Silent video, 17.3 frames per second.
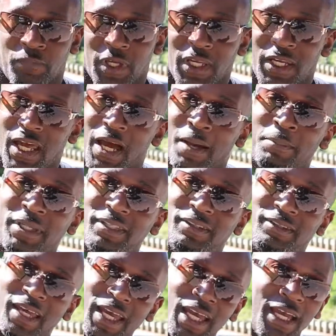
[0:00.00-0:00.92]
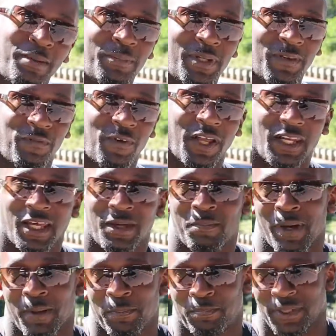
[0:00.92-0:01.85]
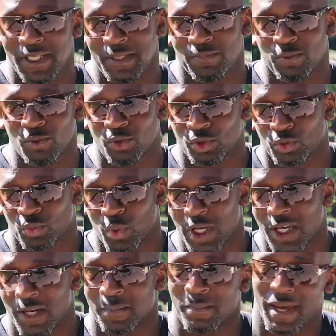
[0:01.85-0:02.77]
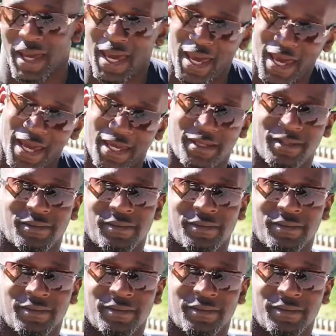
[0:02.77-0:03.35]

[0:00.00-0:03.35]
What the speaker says: And I'll be damned if I let my people where I'm at